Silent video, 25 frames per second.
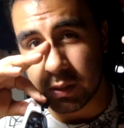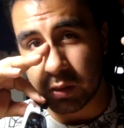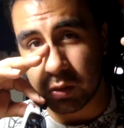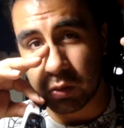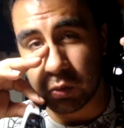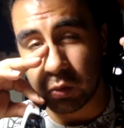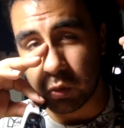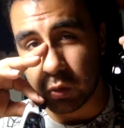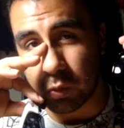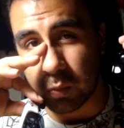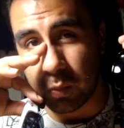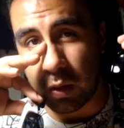is
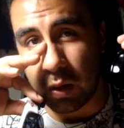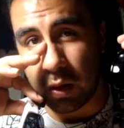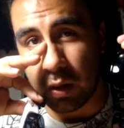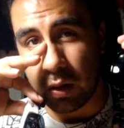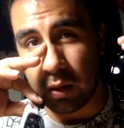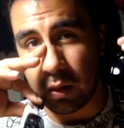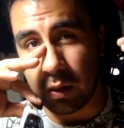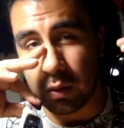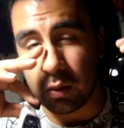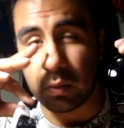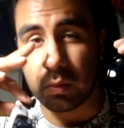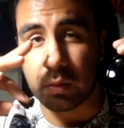too
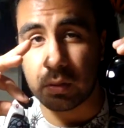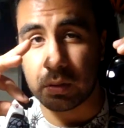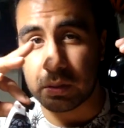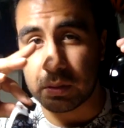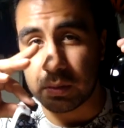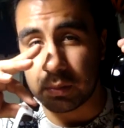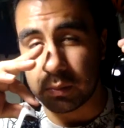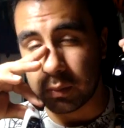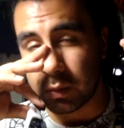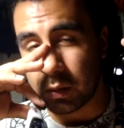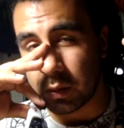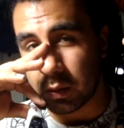small, or
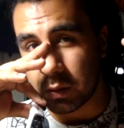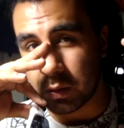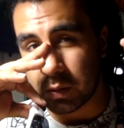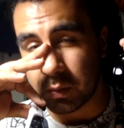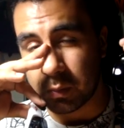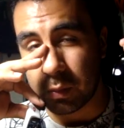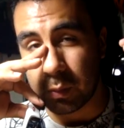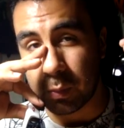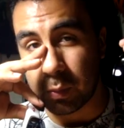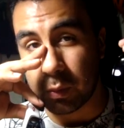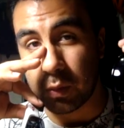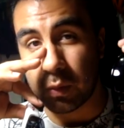some
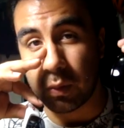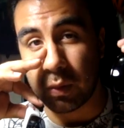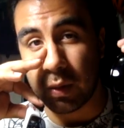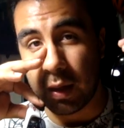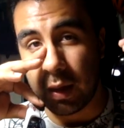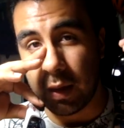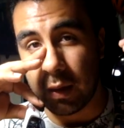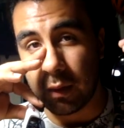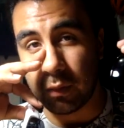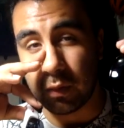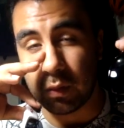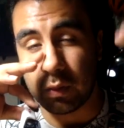people don't
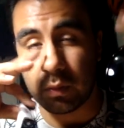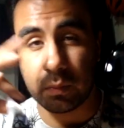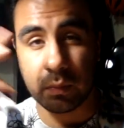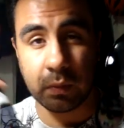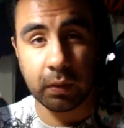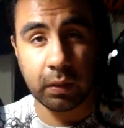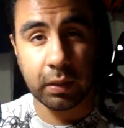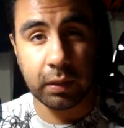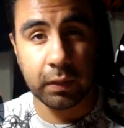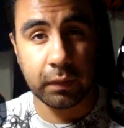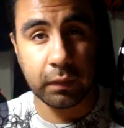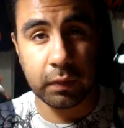have one,
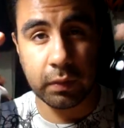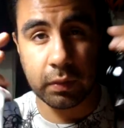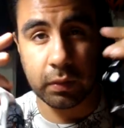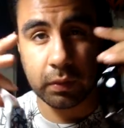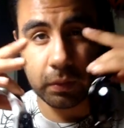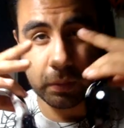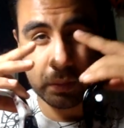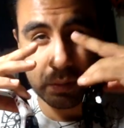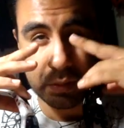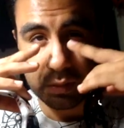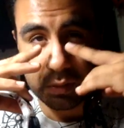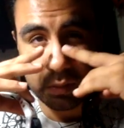whatever,
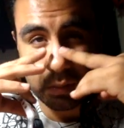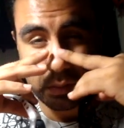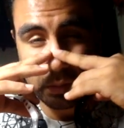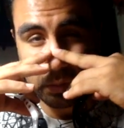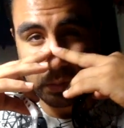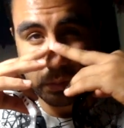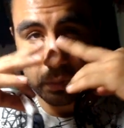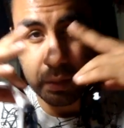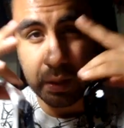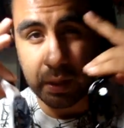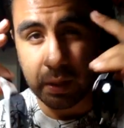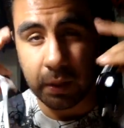or
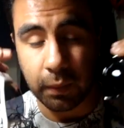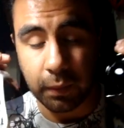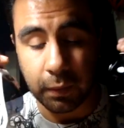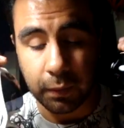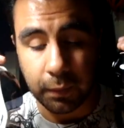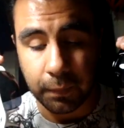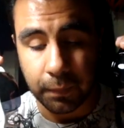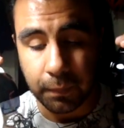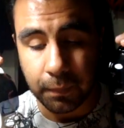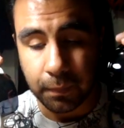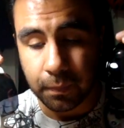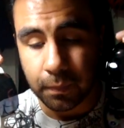it's too
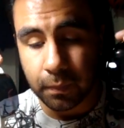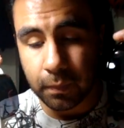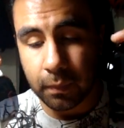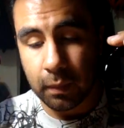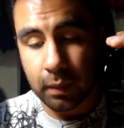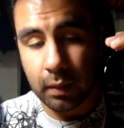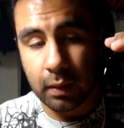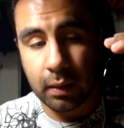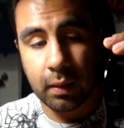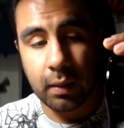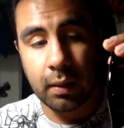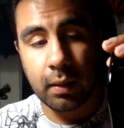narrow,
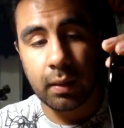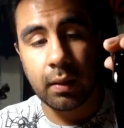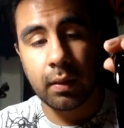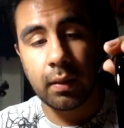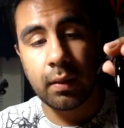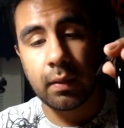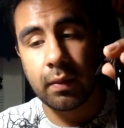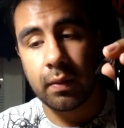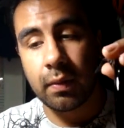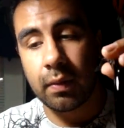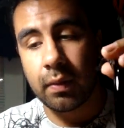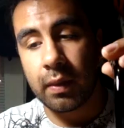
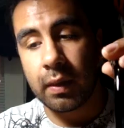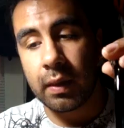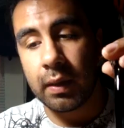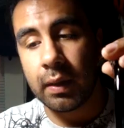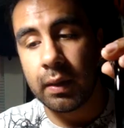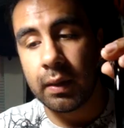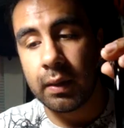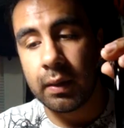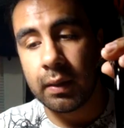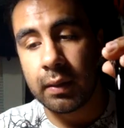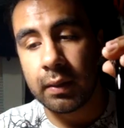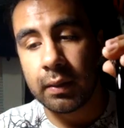
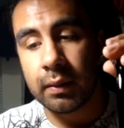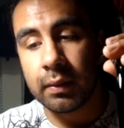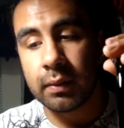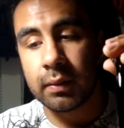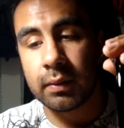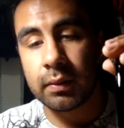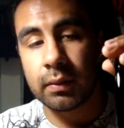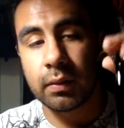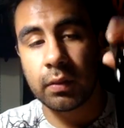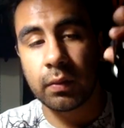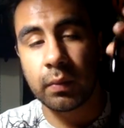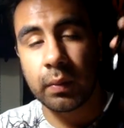
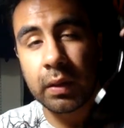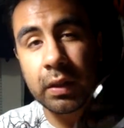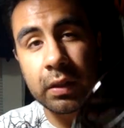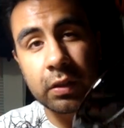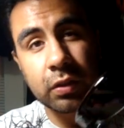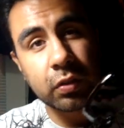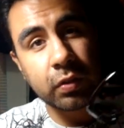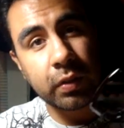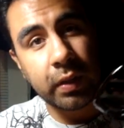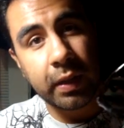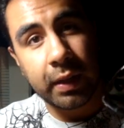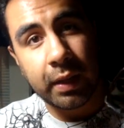then you
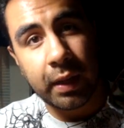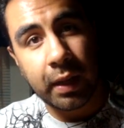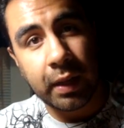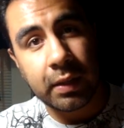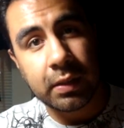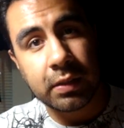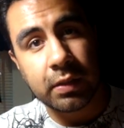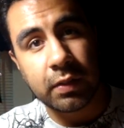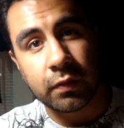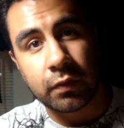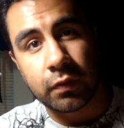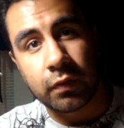want to try
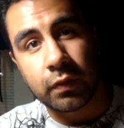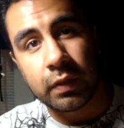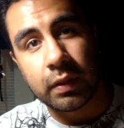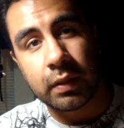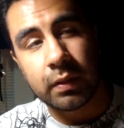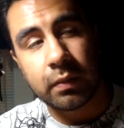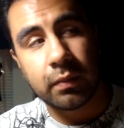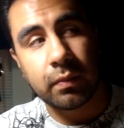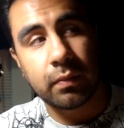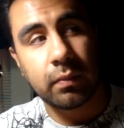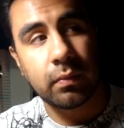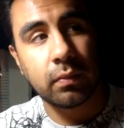Asian fit
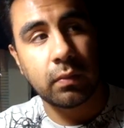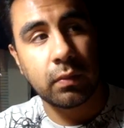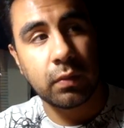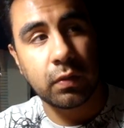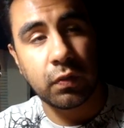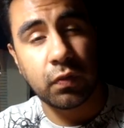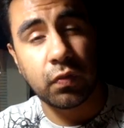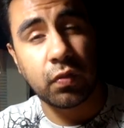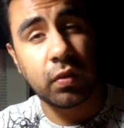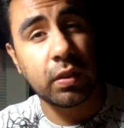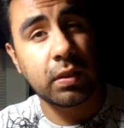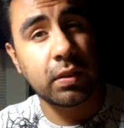
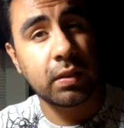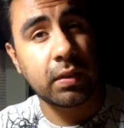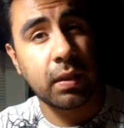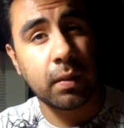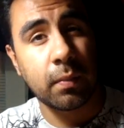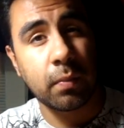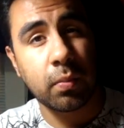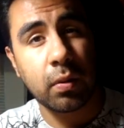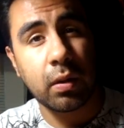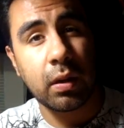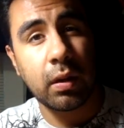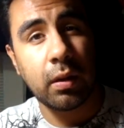to fix
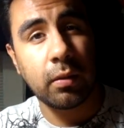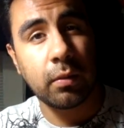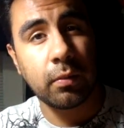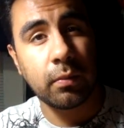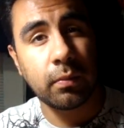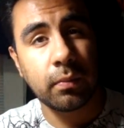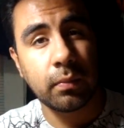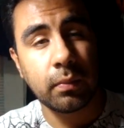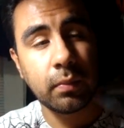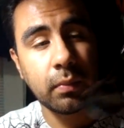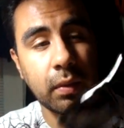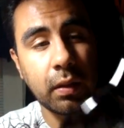that problem.
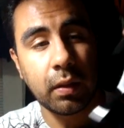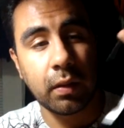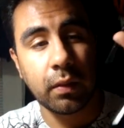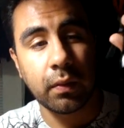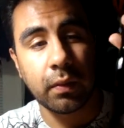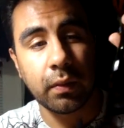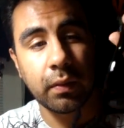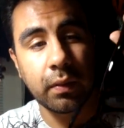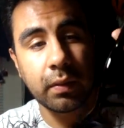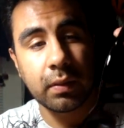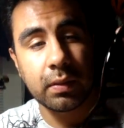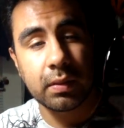
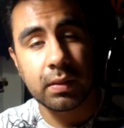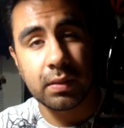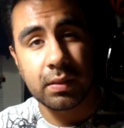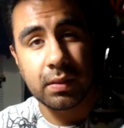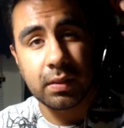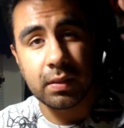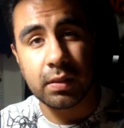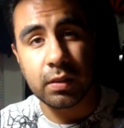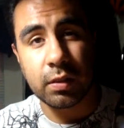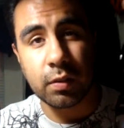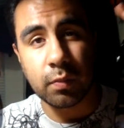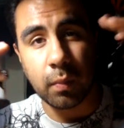
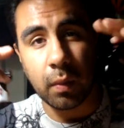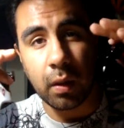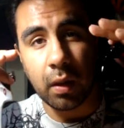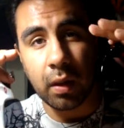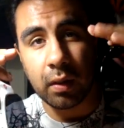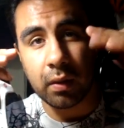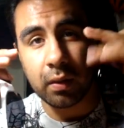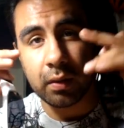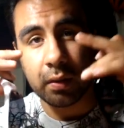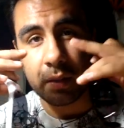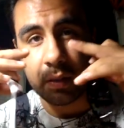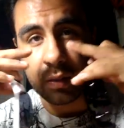Since it's
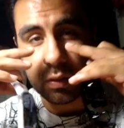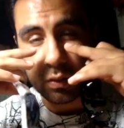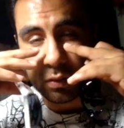smaller,